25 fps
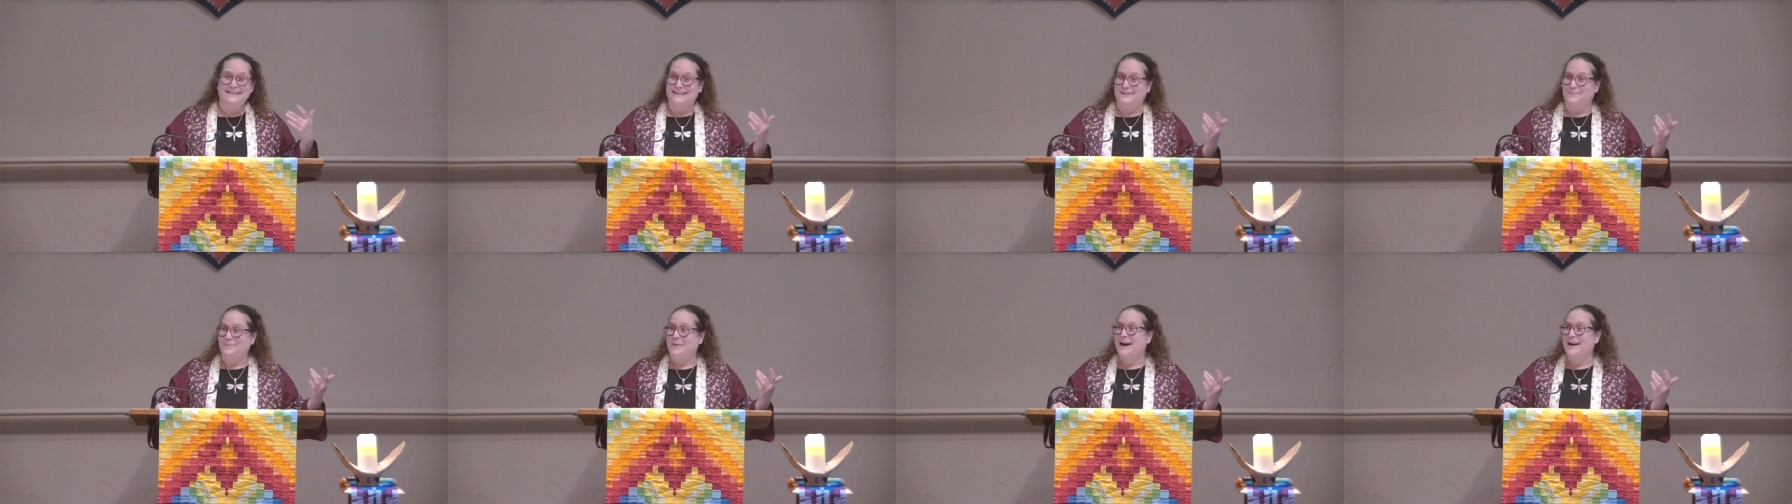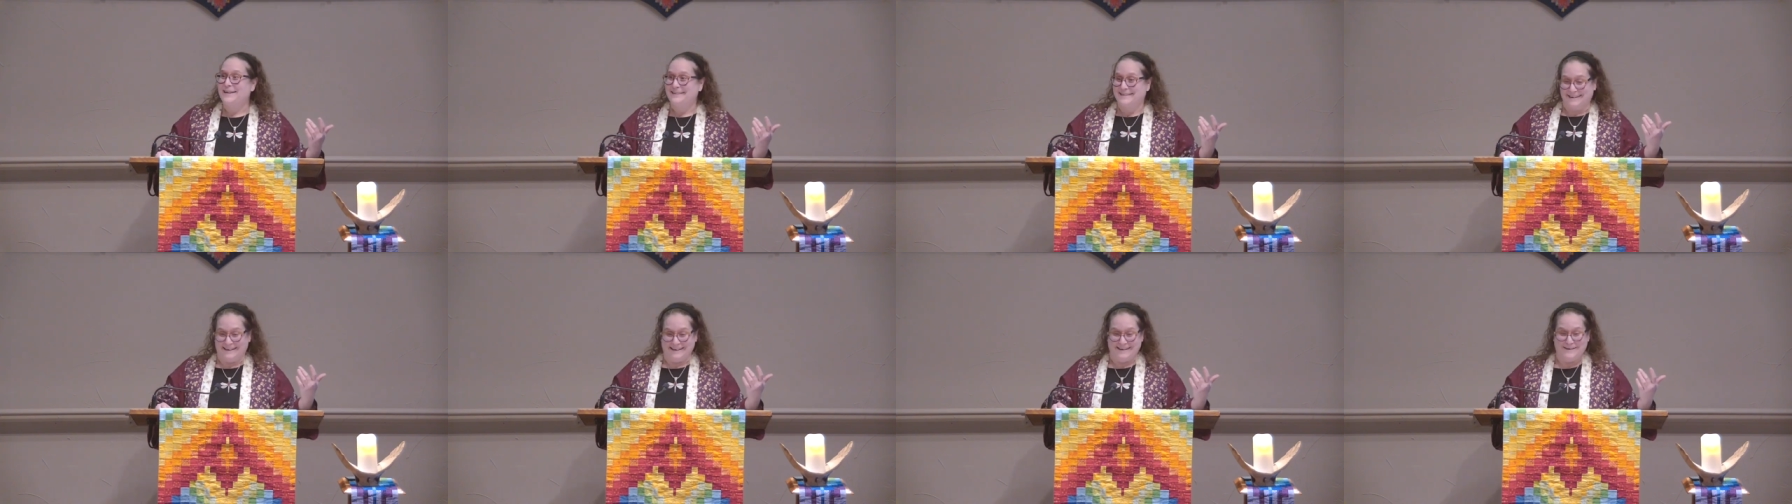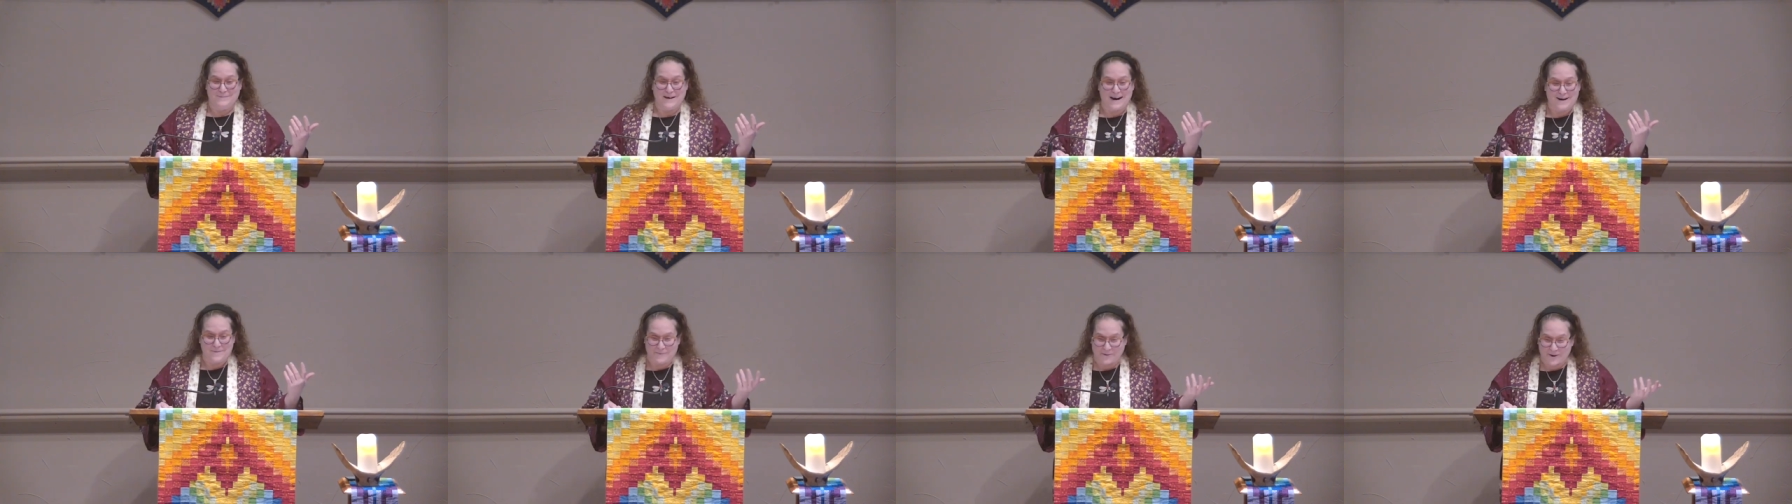
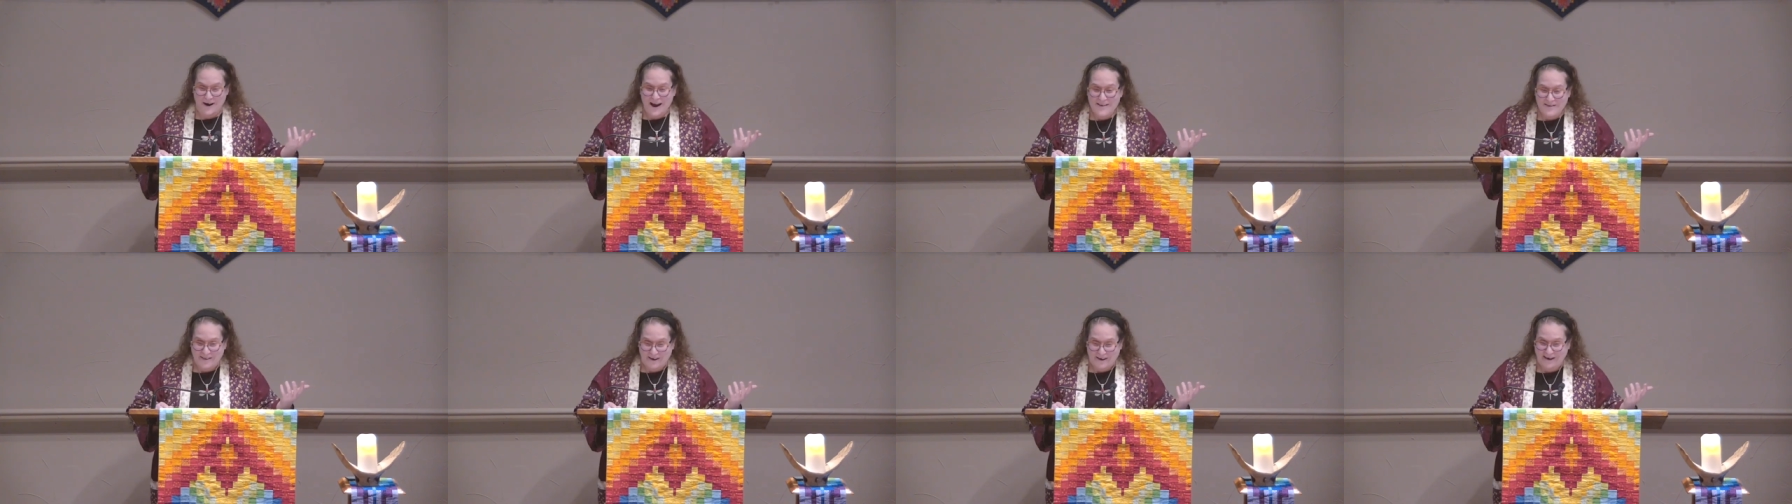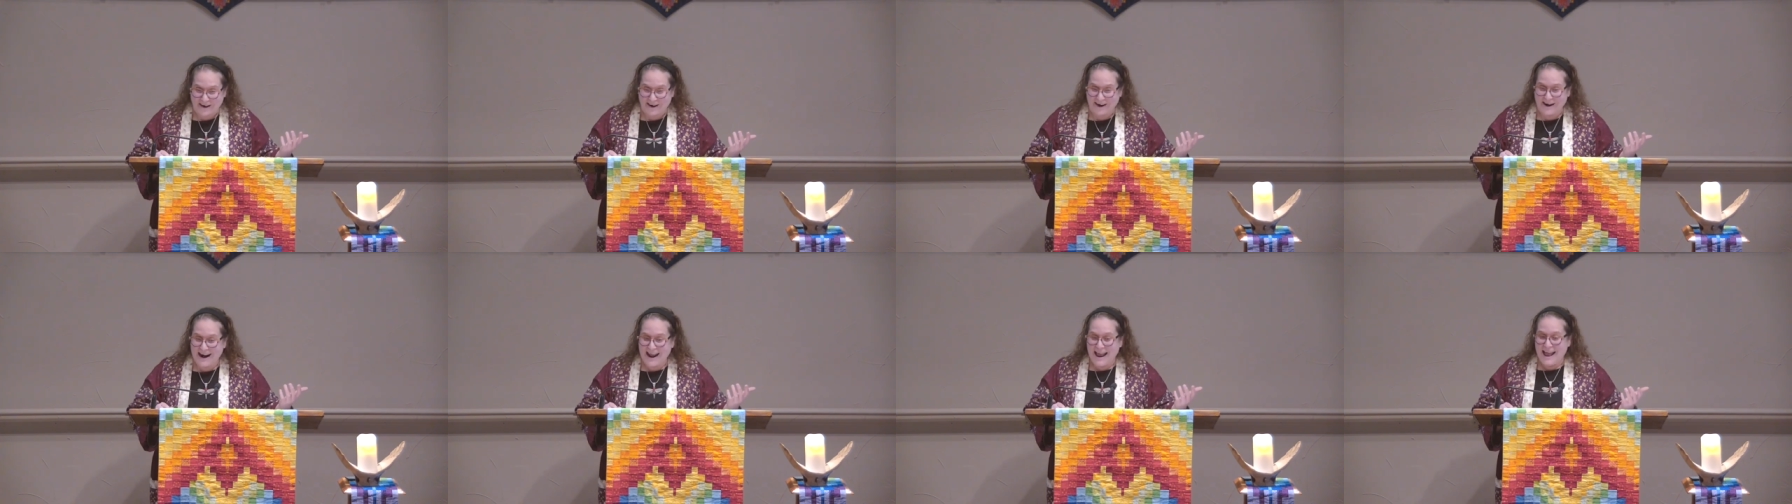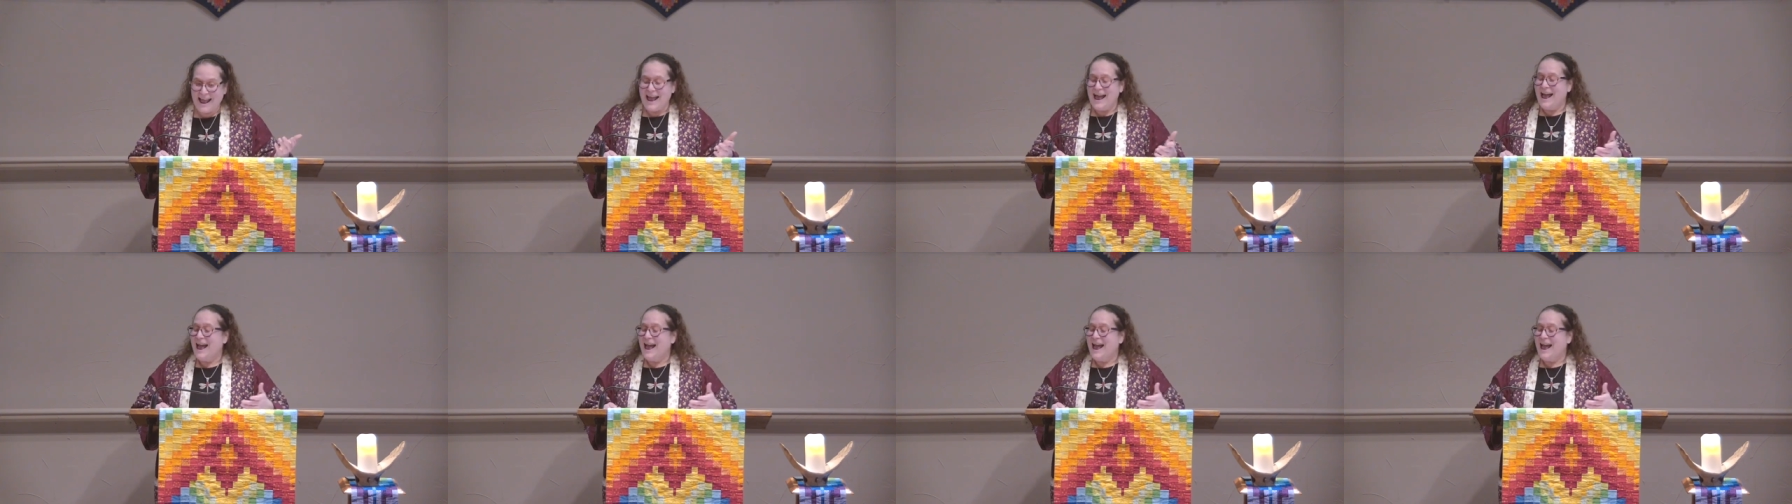especially my brother,